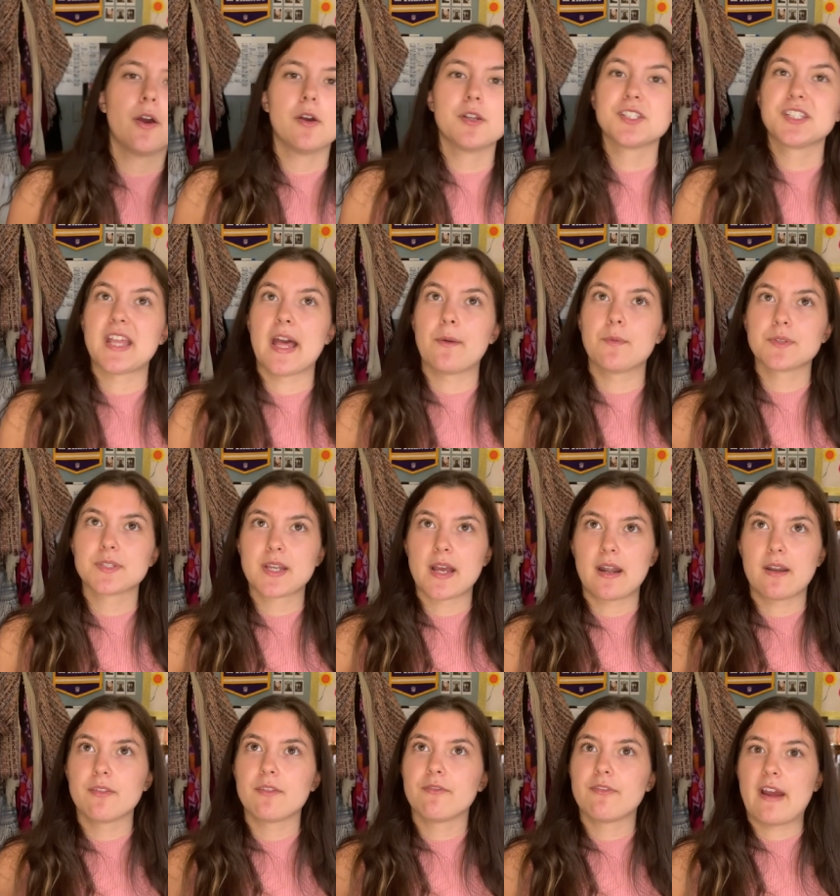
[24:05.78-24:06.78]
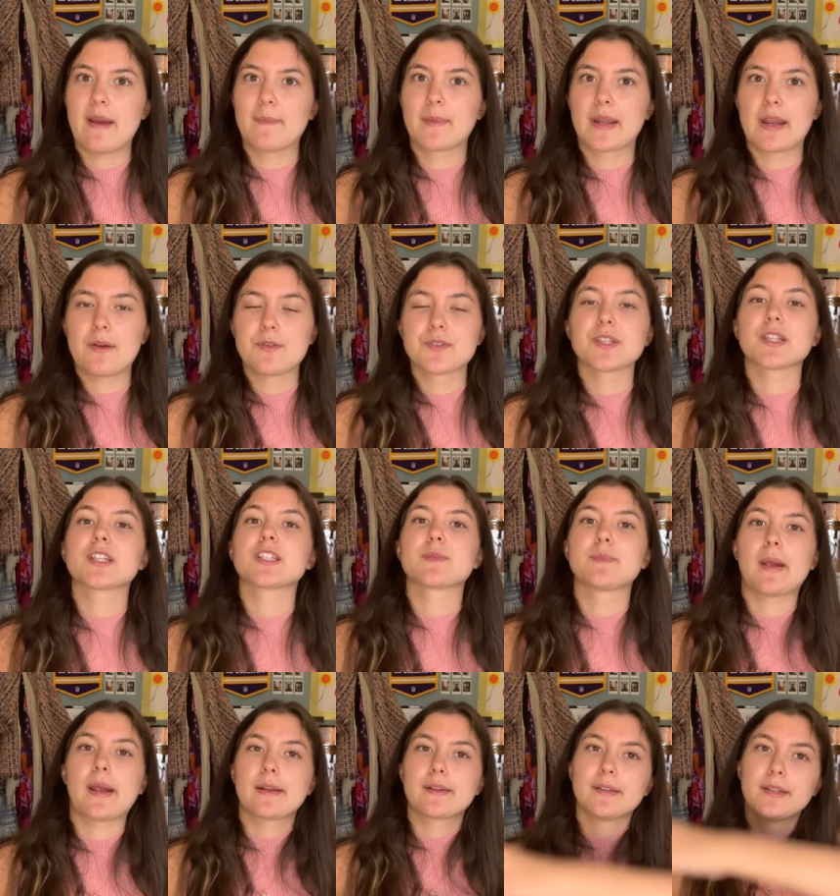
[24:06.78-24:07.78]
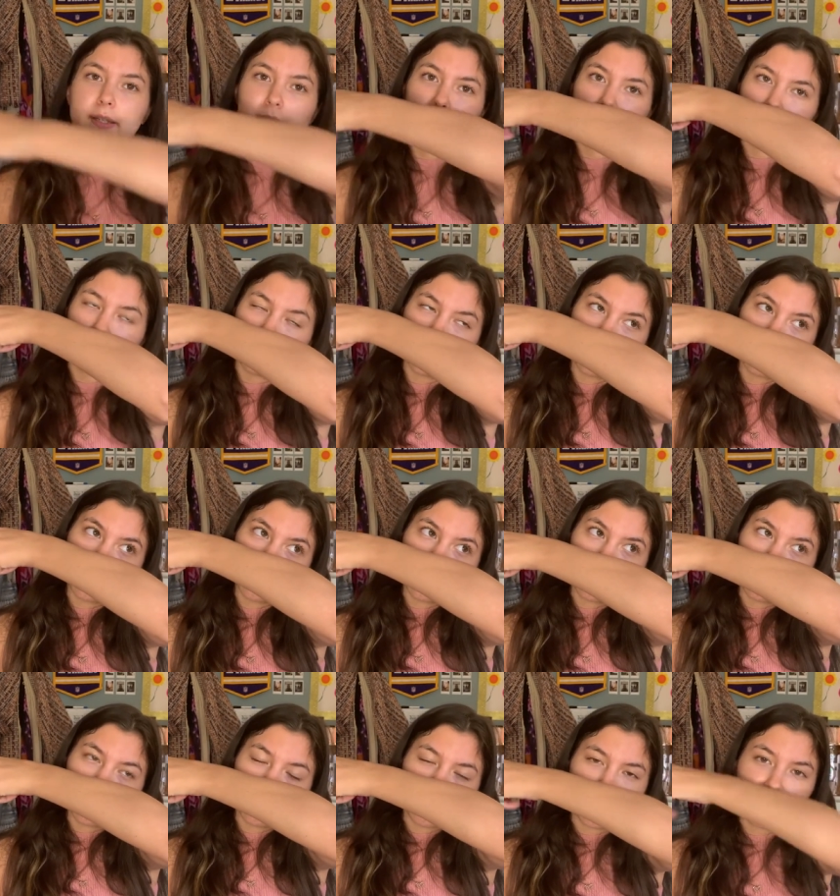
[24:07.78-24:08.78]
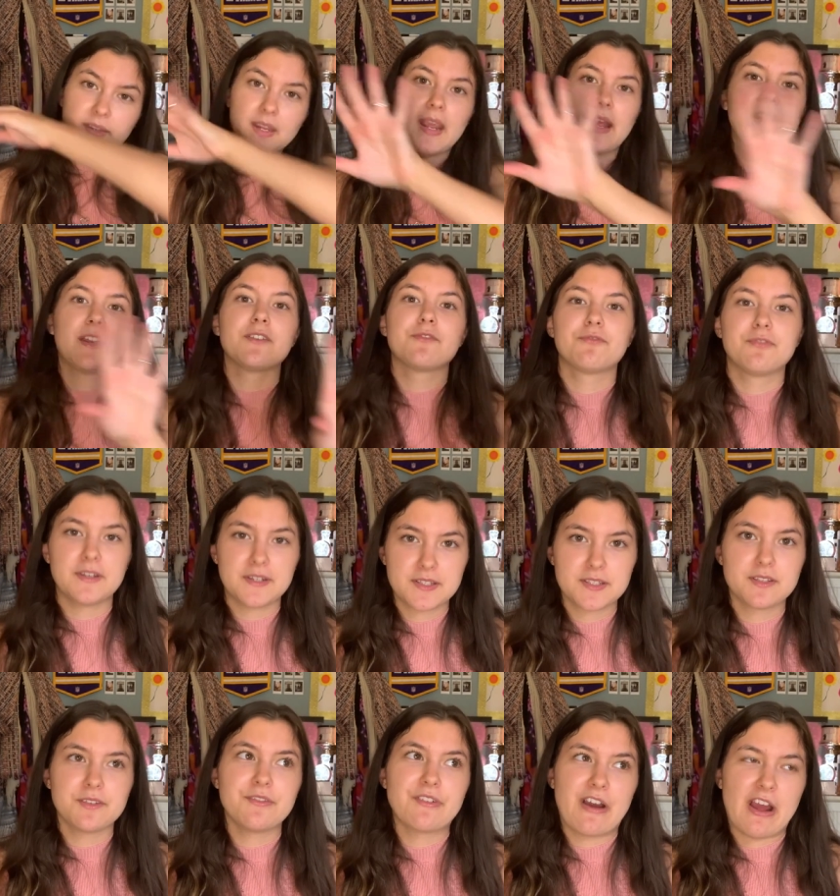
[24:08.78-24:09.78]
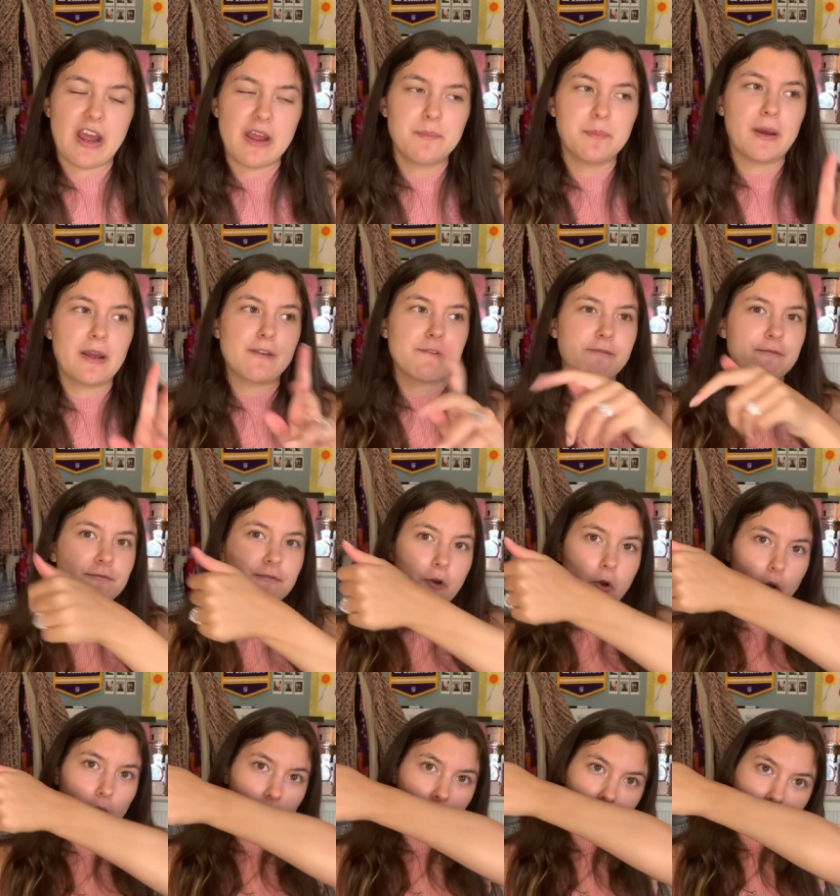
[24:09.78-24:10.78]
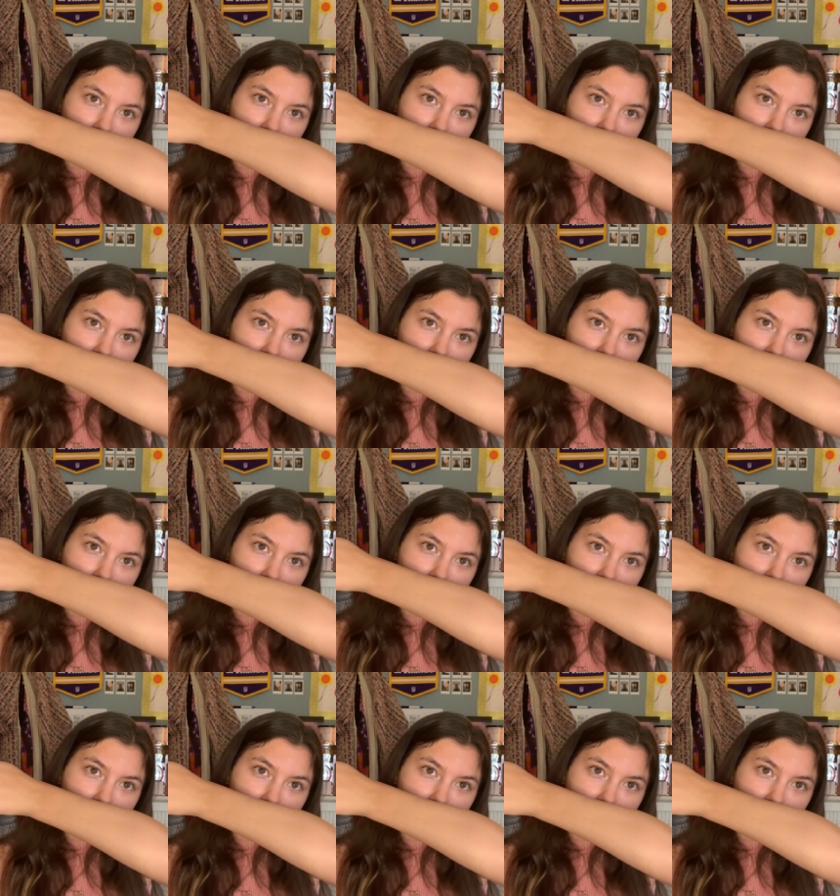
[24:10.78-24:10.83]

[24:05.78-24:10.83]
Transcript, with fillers: so that was kind of the vibe that I was expecting and it fits the vibe by far